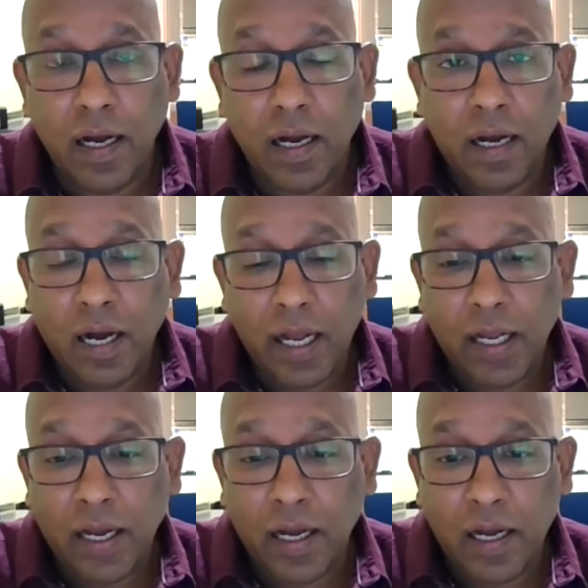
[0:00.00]

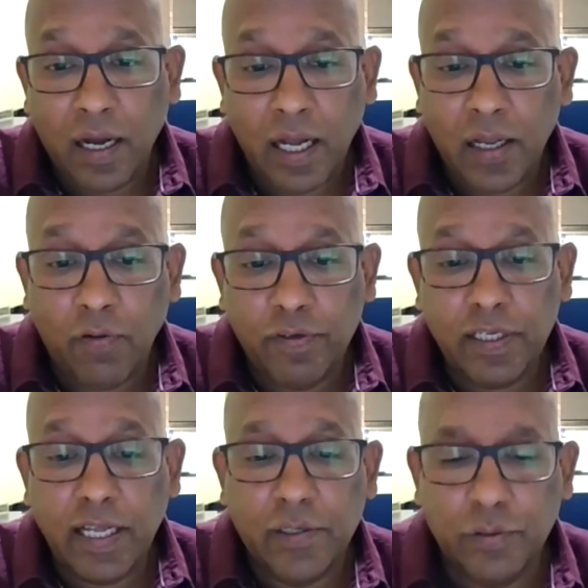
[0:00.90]
I
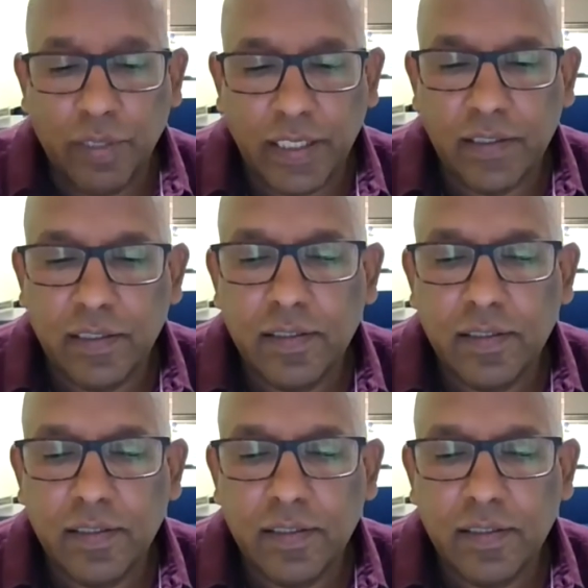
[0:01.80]
often get to read.